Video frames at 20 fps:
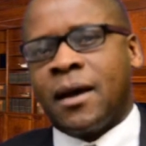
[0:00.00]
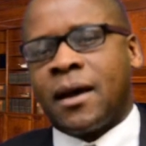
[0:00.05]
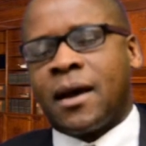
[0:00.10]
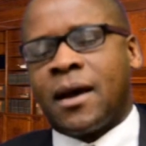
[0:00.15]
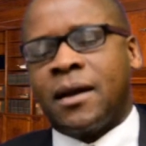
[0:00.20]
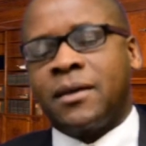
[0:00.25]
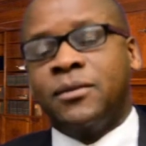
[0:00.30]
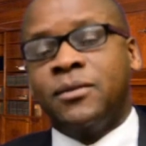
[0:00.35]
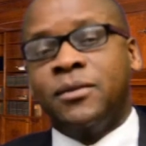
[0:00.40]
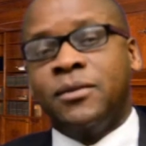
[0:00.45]

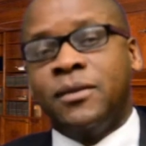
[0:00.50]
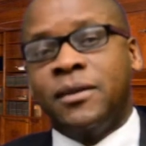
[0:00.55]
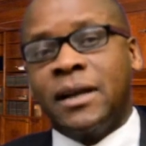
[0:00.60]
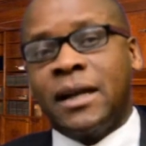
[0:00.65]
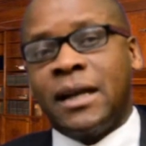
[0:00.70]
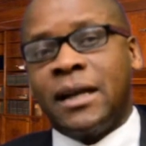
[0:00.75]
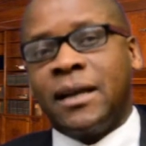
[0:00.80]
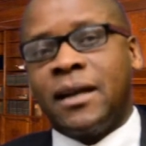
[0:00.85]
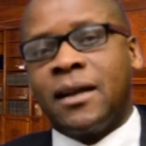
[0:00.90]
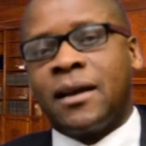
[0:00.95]
can
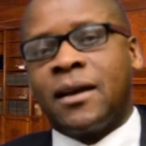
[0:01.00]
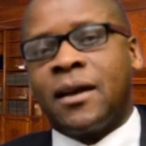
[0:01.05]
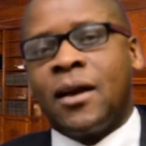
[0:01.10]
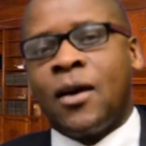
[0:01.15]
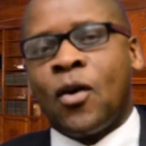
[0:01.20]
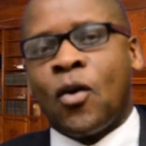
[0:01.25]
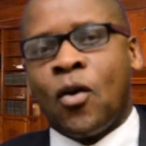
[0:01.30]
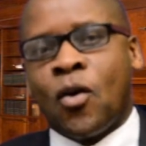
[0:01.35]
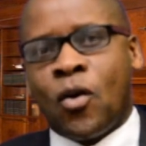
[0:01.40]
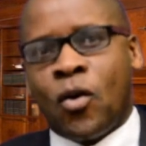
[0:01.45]
really
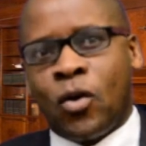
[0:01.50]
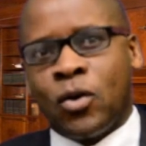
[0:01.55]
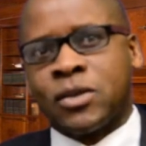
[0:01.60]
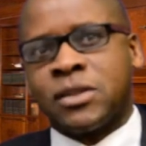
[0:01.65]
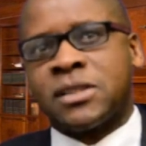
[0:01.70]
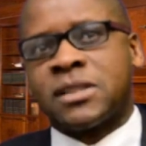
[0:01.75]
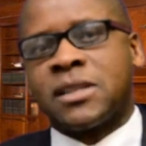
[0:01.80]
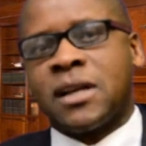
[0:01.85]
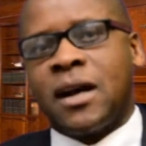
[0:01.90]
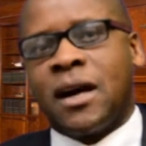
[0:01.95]

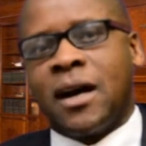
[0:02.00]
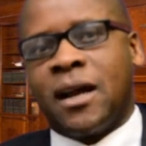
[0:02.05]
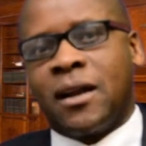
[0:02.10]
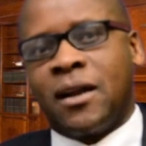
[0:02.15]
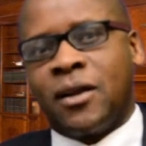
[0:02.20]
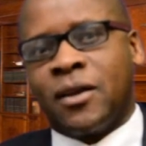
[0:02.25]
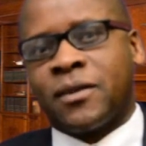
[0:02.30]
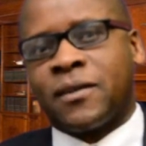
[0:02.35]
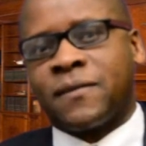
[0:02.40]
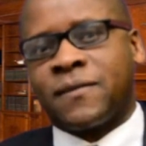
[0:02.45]
cost a
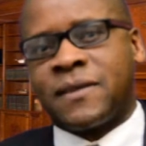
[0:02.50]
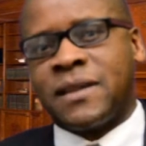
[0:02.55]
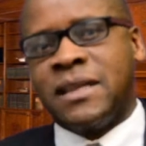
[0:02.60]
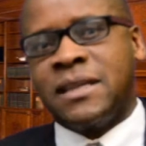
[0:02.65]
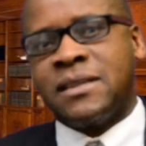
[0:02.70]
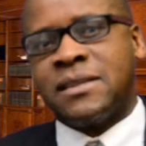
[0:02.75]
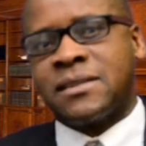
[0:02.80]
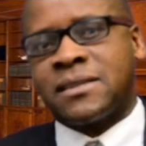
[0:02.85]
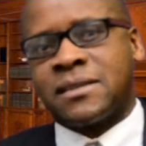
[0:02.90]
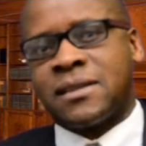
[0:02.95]
lot of
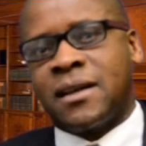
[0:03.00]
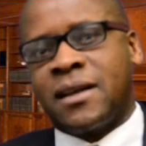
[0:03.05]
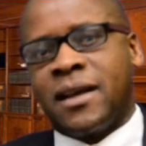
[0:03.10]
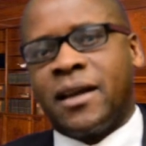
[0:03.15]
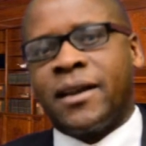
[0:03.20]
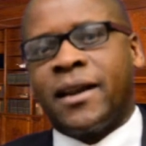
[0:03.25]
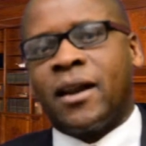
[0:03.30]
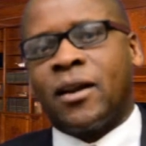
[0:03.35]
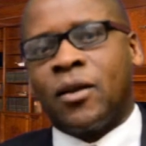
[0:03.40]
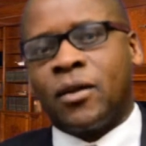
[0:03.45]
things
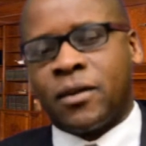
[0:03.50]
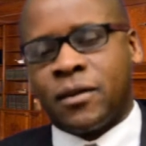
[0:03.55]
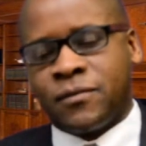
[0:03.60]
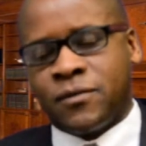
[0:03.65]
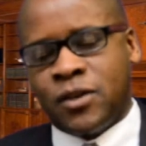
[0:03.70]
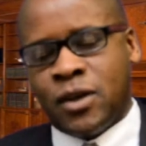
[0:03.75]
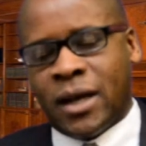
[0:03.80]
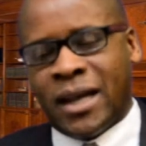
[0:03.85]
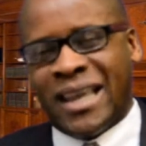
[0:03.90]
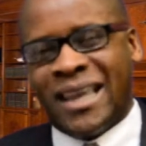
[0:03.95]
and a lot
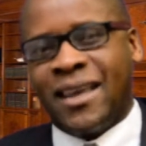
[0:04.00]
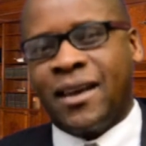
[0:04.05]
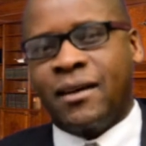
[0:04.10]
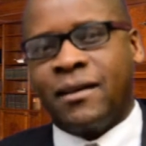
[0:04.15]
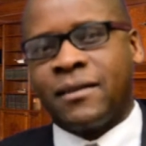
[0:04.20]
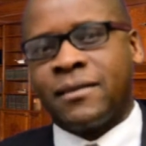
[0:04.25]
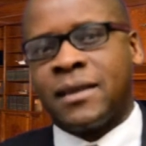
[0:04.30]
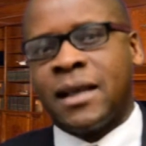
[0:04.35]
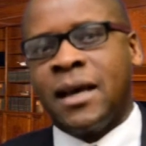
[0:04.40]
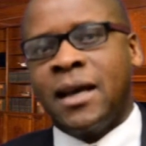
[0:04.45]
of your
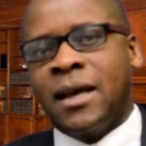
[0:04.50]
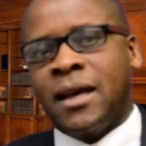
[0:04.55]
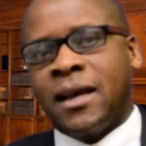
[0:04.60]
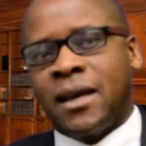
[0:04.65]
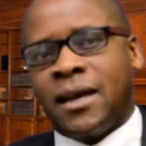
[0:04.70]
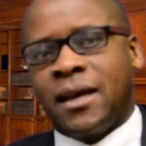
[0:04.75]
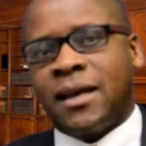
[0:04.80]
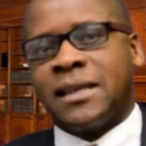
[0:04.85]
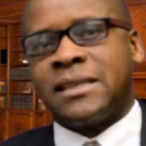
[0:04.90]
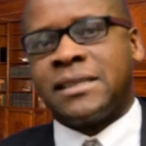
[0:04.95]
health
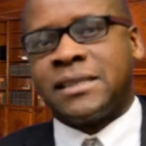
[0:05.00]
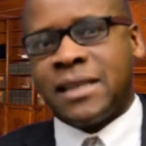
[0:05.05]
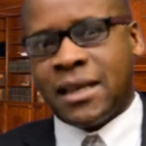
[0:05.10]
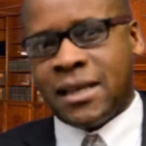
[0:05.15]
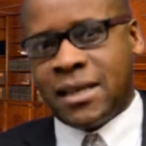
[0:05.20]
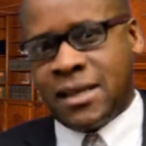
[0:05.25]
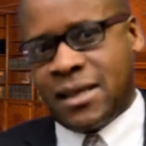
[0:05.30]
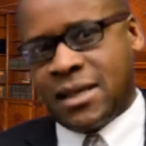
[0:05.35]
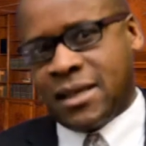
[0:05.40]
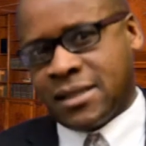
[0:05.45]
as the
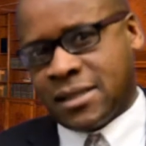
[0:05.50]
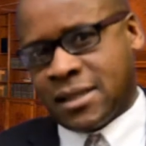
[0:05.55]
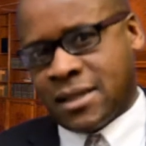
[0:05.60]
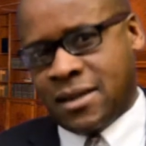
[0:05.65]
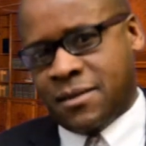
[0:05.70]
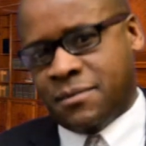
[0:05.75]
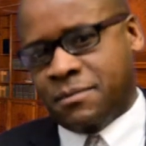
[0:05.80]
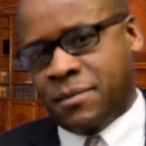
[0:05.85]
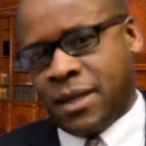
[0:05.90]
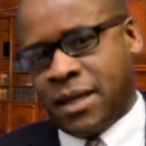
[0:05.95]
years
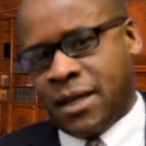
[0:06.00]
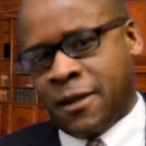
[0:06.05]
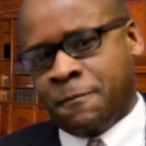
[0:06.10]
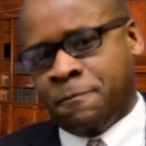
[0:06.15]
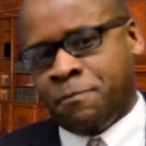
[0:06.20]
come by.